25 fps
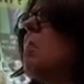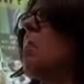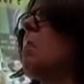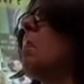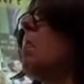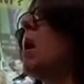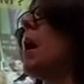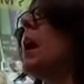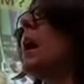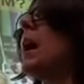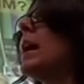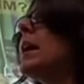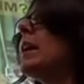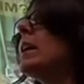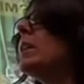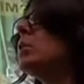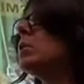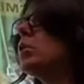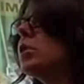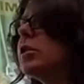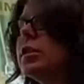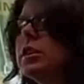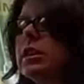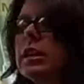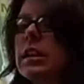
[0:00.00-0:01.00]
by
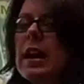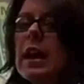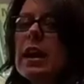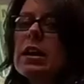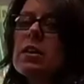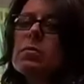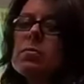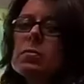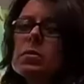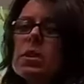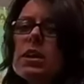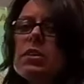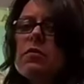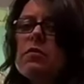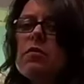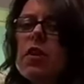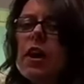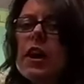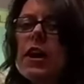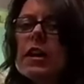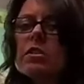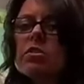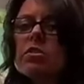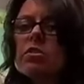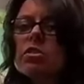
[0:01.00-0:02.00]
learning how to play
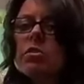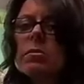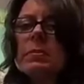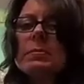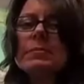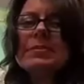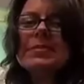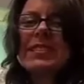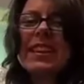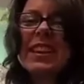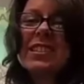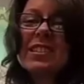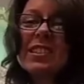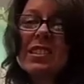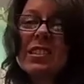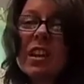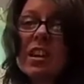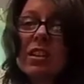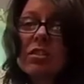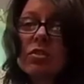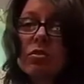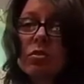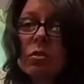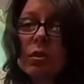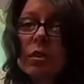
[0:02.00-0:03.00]
fetch. That's
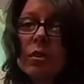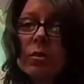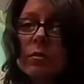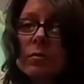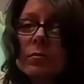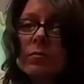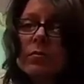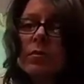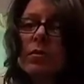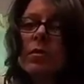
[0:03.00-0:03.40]
not true.